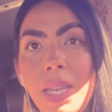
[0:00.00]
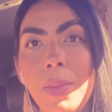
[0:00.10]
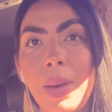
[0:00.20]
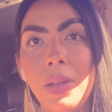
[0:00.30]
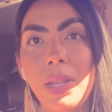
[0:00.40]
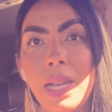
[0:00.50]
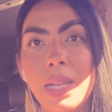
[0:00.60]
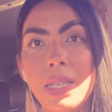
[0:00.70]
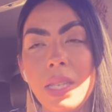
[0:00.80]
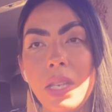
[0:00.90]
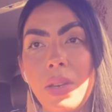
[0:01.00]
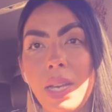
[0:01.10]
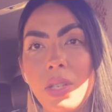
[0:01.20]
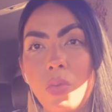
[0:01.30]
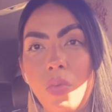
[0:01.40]
about this, you
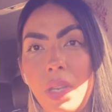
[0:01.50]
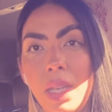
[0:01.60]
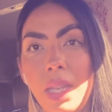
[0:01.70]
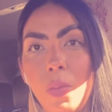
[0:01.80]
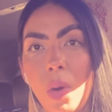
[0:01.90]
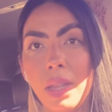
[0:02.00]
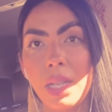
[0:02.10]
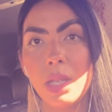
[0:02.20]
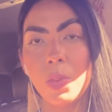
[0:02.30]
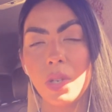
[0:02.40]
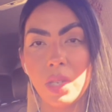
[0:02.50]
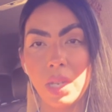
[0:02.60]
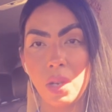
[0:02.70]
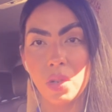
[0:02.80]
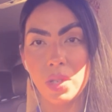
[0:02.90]
guys really want this
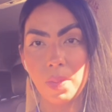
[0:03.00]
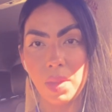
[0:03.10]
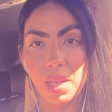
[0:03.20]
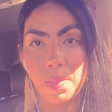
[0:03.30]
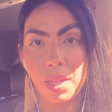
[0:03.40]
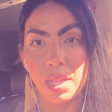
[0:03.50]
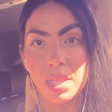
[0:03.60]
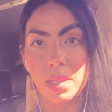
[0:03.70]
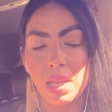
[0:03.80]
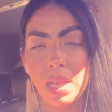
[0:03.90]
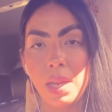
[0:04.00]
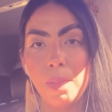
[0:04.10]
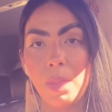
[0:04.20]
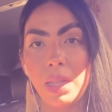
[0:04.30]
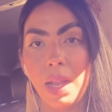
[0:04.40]
person, or something about this
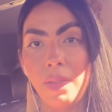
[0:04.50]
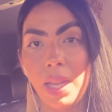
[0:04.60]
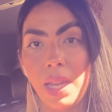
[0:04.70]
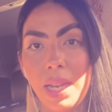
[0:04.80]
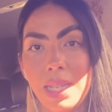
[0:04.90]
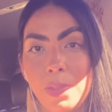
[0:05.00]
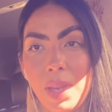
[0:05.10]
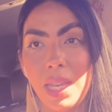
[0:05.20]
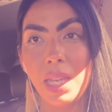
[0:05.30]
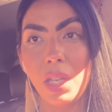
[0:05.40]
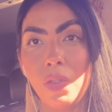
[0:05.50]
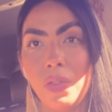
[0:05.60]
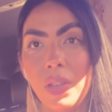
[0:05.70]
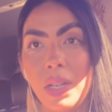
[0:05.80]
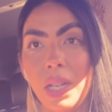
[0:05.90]
beloved is making you
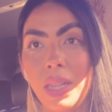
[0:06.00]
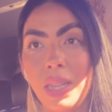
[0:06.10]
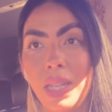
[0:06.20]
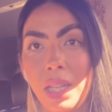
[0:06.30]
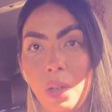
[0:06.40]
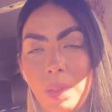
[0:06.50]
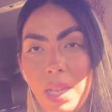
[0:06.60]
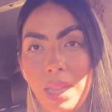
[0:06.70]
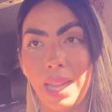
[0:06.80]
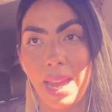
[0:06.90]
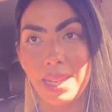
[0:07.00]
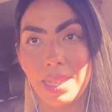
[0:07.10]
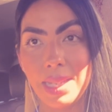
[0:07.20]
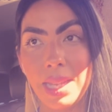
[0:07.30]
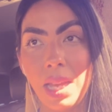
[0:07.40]
feel a little bit
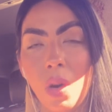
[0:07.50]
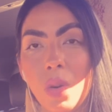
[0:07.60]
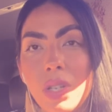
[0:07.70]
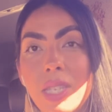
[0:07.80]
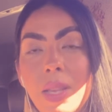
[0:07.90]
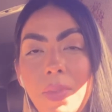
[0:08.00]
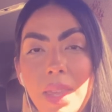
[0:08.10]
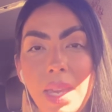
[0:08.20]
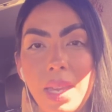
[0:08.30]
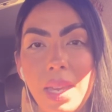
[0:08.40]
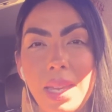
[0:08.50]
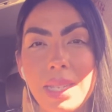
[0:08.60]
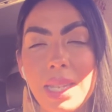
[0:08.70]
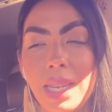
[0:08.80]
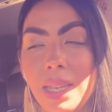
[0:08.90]
less, or something,
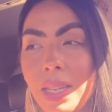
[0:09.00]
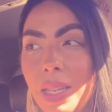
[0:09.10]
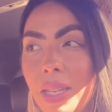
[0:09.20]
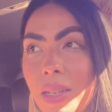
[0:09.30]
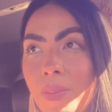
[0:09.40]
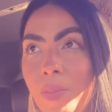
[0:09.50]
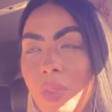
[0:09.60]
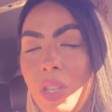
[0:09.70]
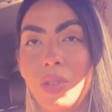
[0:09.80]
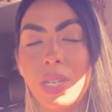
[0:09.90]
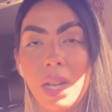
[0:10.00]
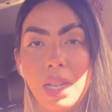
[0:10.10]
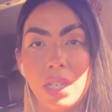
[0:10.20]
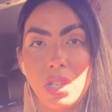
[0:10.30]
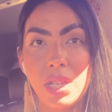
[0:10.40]
it's like you did
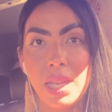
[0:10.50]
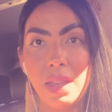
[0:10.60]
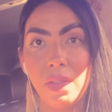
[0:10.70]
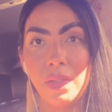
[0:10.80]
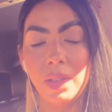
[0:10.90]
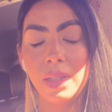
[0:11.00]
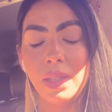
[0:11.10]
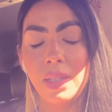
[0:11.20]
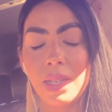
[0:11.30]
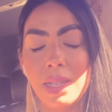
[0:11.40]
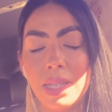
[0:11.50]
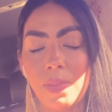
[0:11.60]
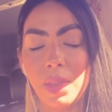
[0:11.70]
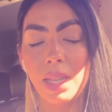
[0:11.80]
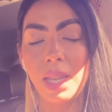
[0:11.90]
not achieve
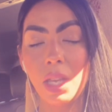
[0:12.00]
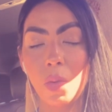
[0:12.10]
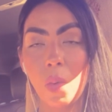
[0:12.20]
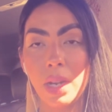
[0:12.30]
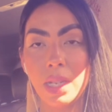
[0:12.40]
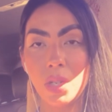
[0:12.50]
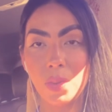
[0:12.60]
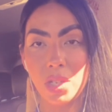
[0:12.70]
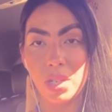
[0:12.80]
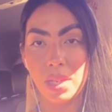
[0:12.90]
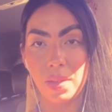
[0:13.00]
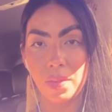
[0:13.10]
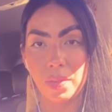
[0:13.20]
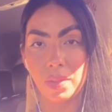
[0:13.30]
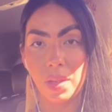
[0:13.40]
something that you wanted to achieve,
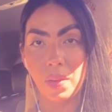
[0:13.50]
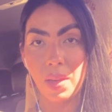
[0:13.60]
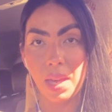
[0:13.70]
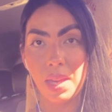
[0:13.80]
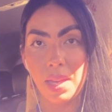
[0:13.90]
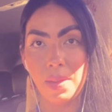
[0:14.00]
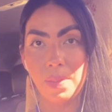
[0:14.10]
okay?